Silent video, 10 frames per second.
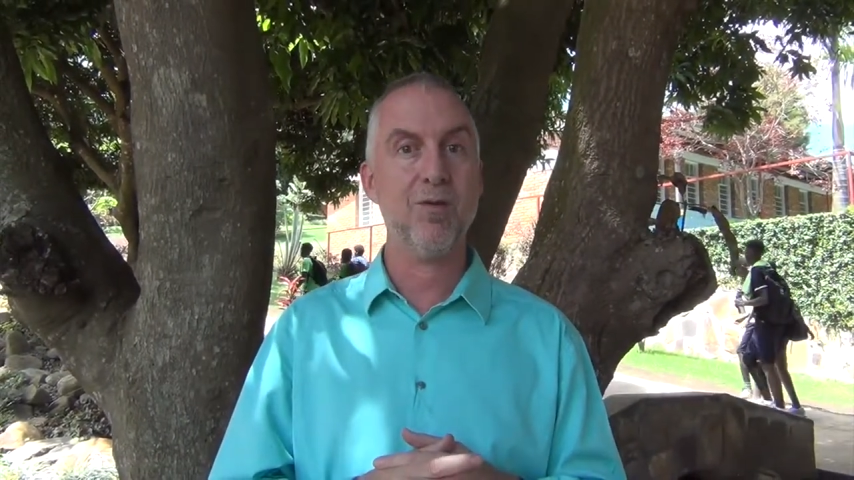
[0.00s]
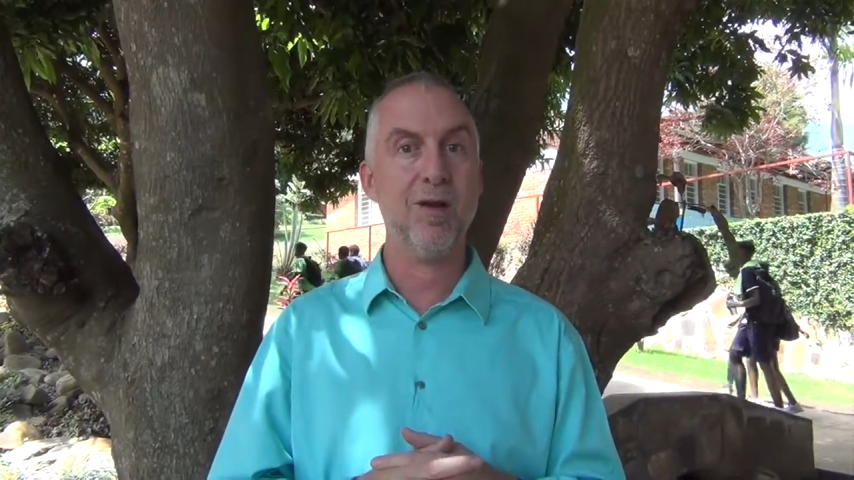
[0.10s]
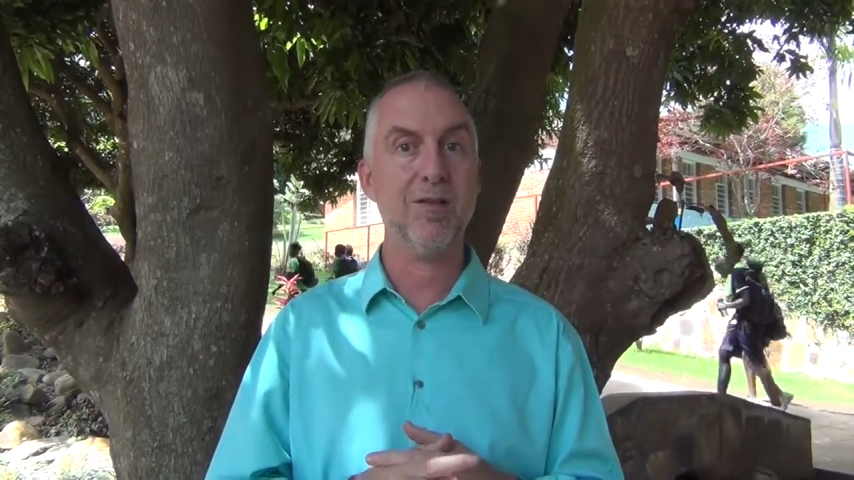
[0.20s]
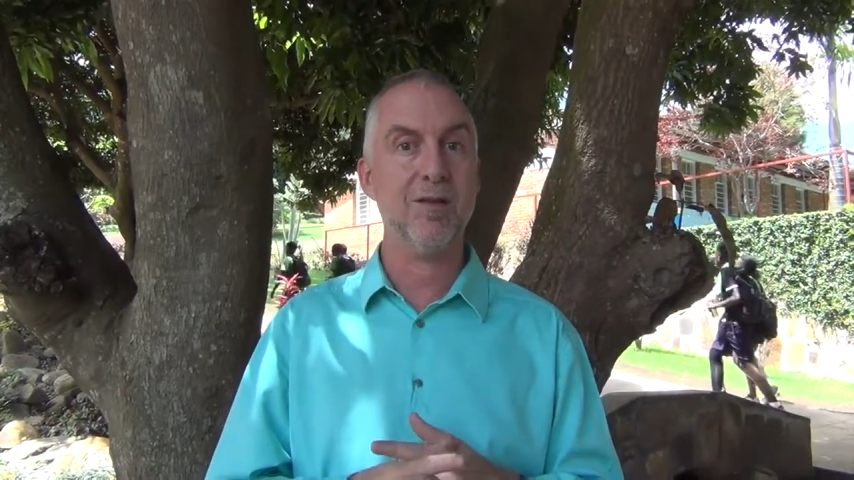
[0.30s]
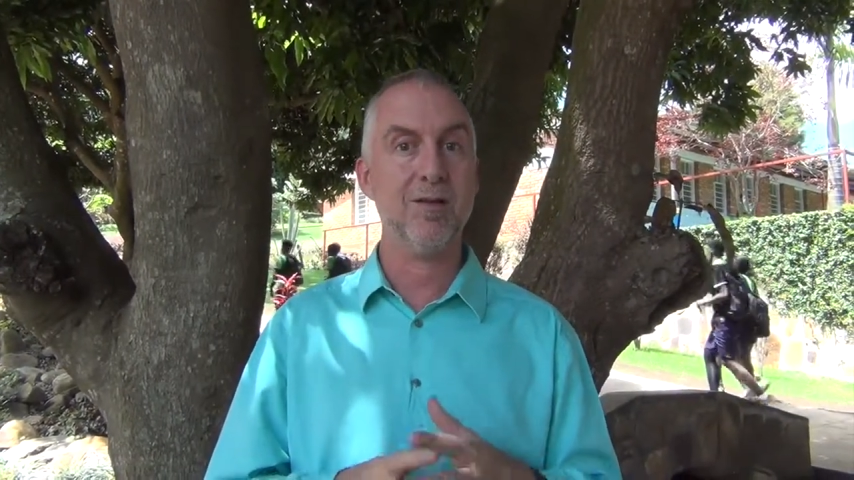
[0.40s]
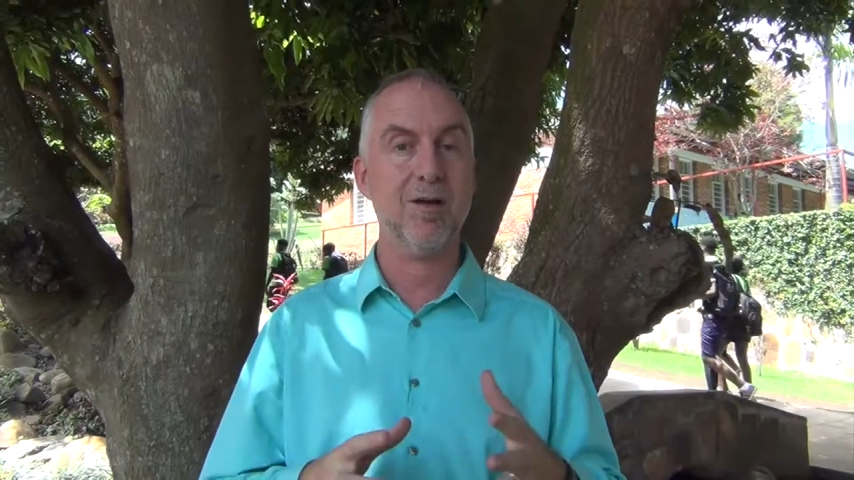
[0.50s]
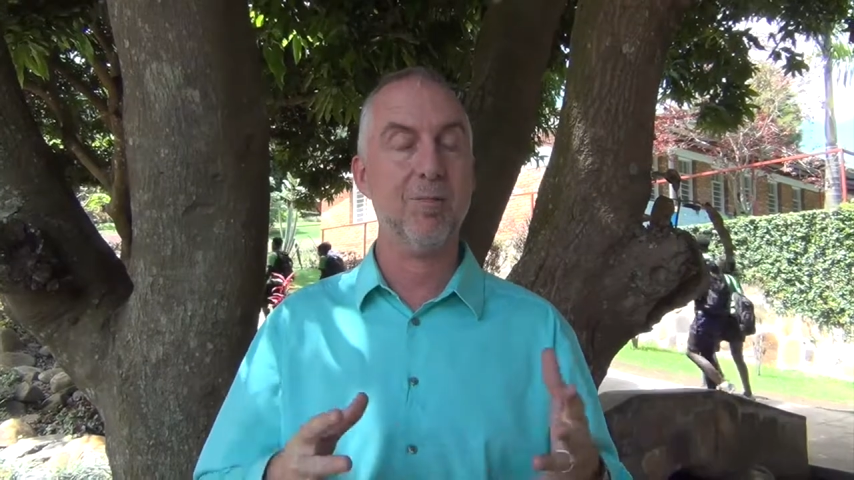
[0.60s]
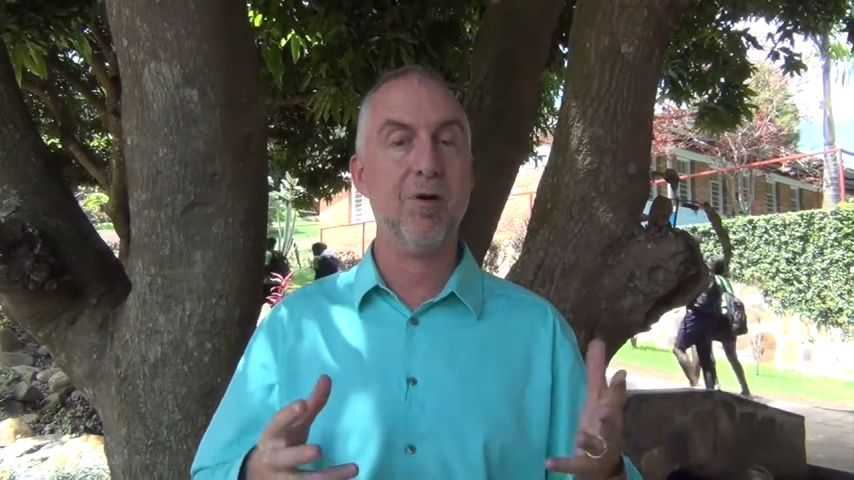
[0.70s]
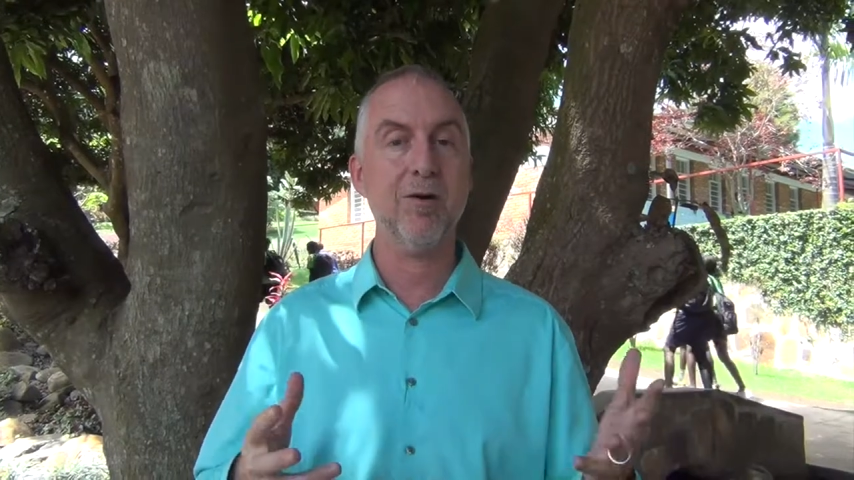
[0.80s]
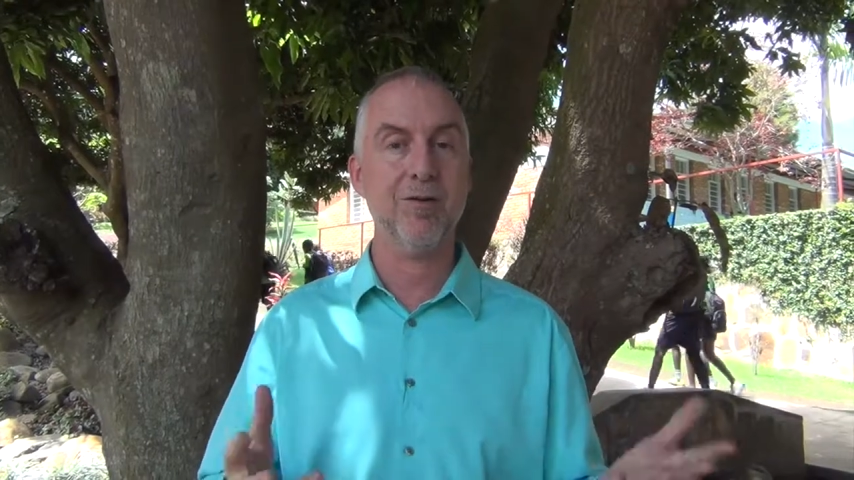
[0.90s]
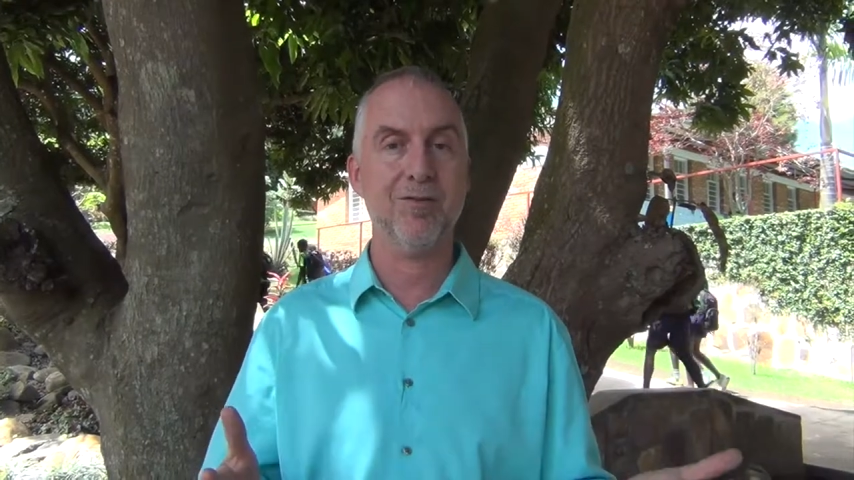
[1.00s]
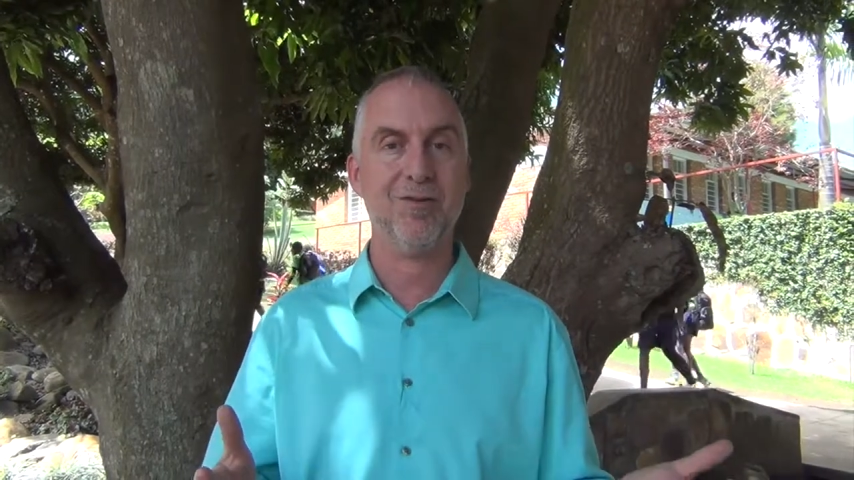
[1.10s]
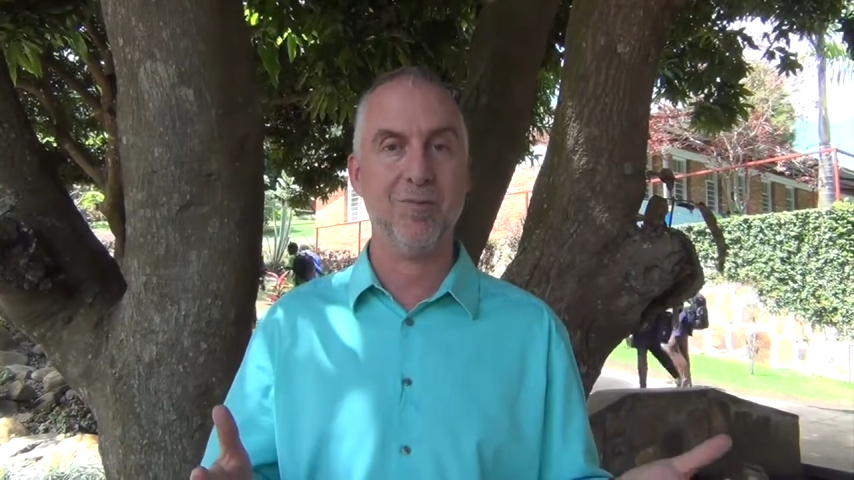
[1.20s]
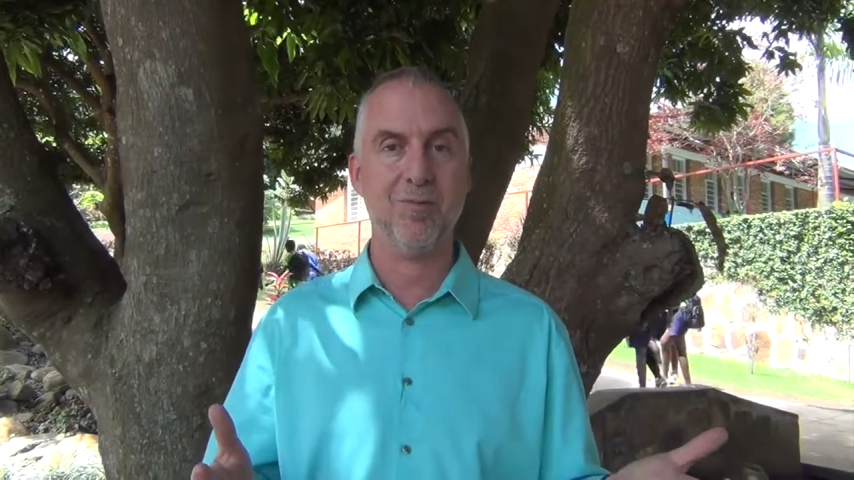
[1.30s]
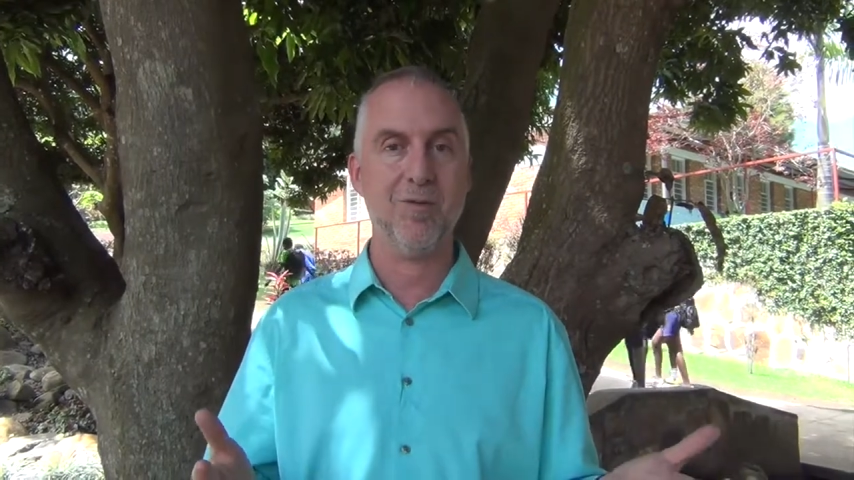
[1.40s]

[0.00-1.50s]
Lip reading: created a partnership.